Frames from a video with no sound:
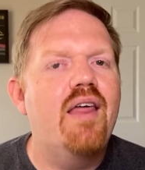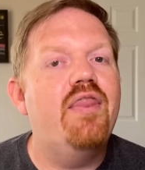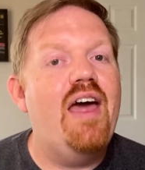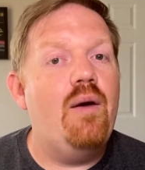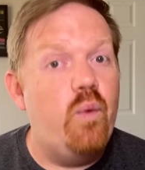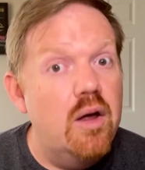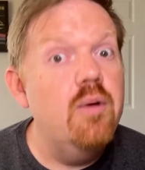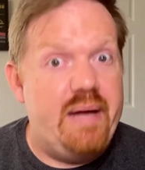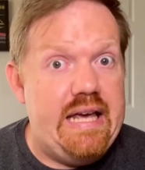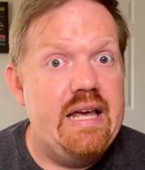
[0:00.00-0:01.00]
they
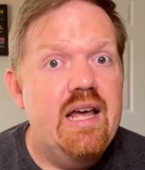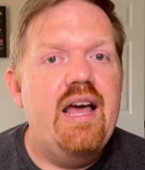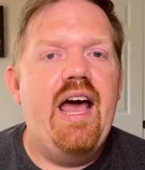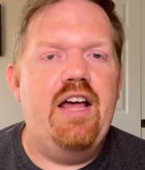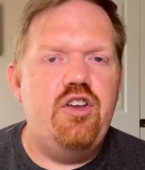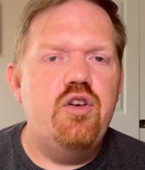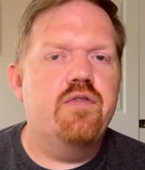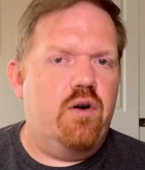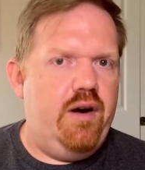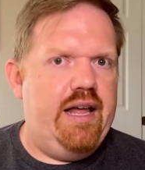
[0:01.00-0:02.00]
will be. And
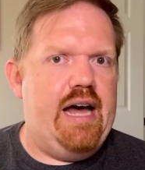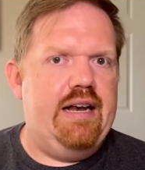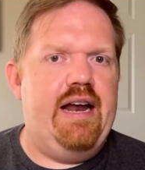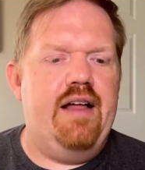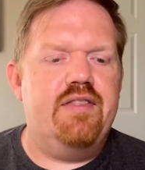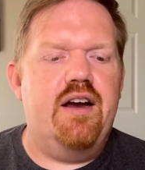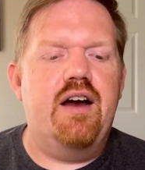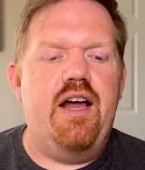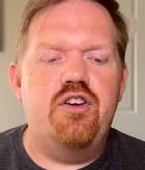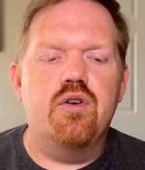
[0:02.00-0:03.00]
you've already gotten it out there
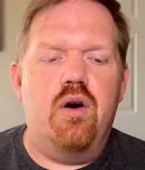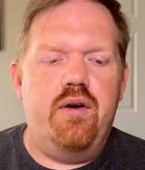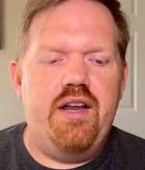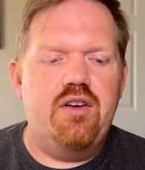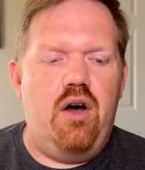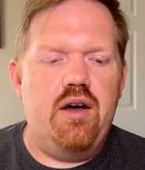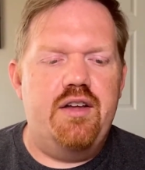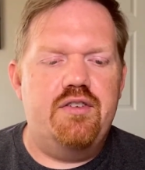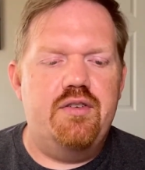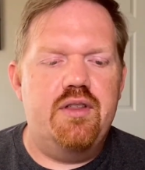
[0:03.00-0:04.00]
and you're already
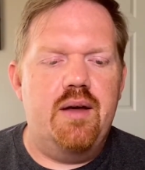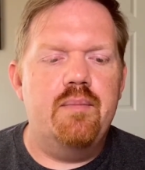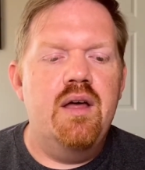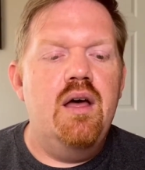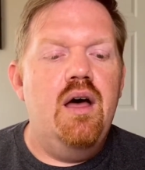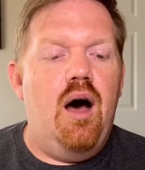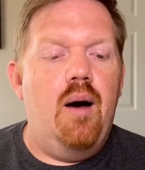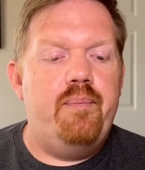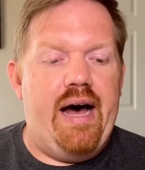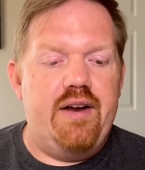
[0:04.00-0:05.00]
talking to them
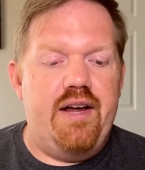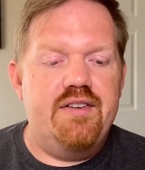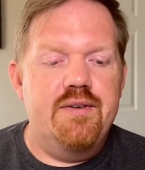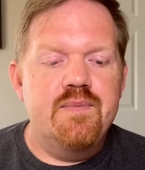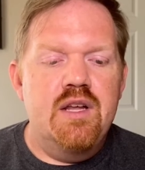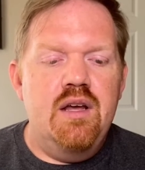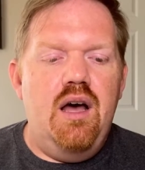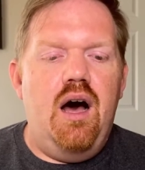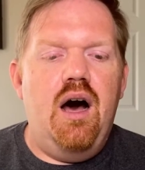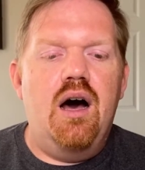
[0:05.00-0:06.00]
about it.
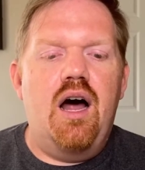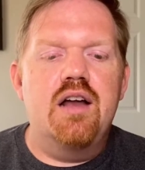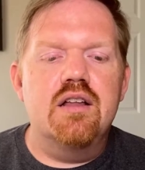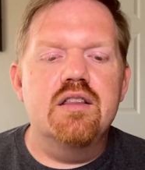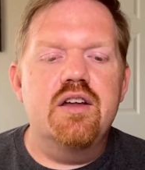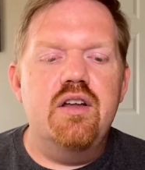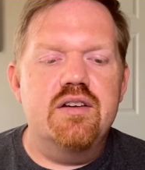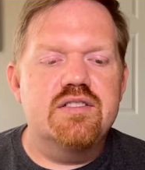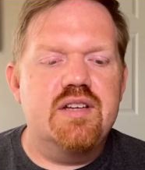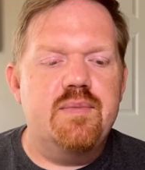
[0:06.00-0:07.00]
A
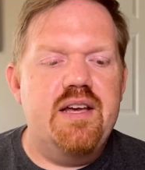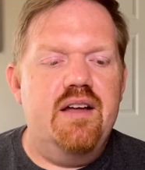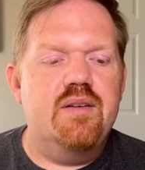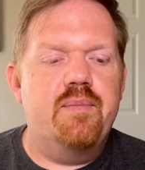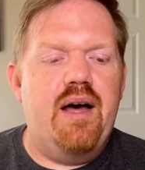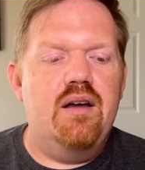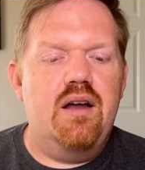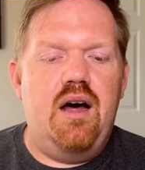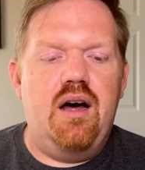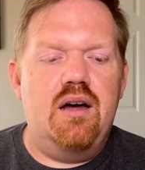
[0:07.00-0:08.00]
little something else
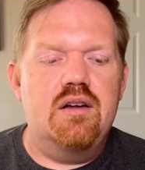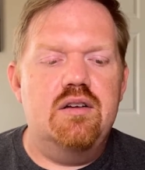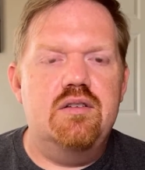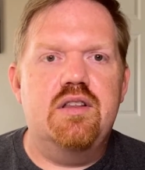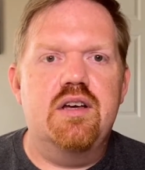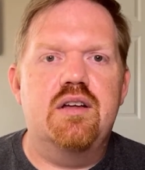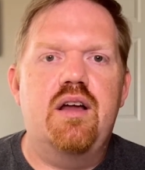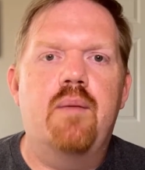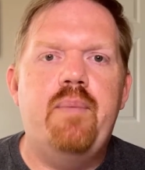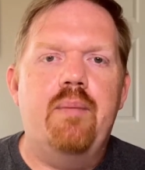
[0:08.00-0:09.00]
about
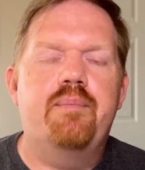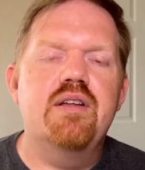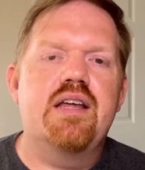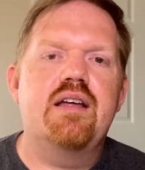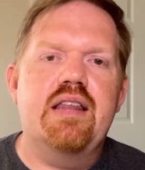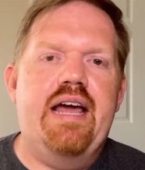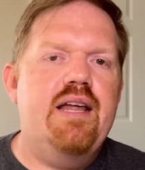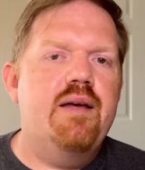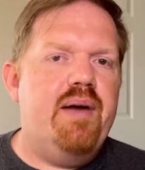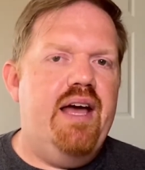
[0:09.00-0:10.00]
building a
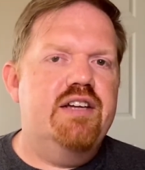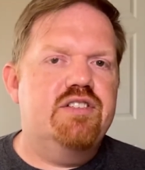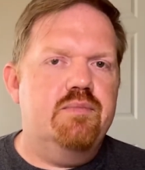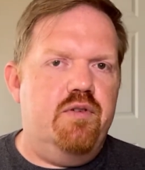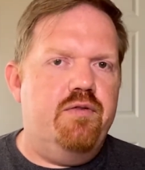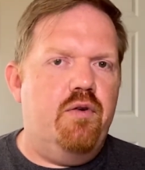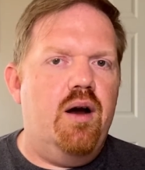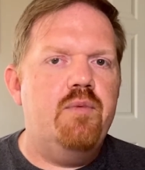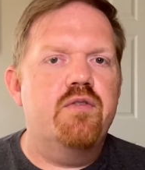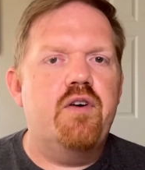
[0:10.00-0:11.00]
landing page before
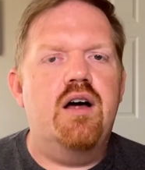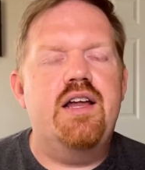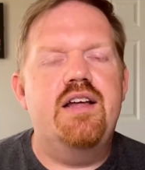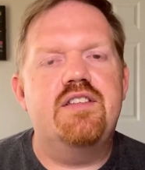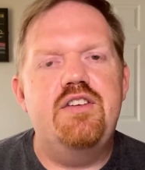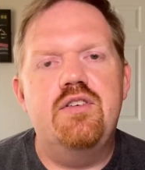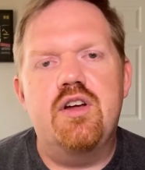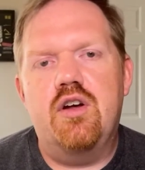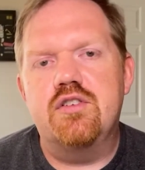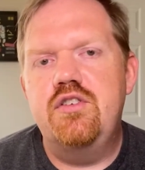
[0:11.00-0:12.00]
I move on is that you
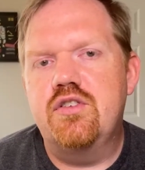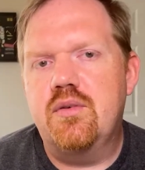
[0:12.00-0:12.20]
can also use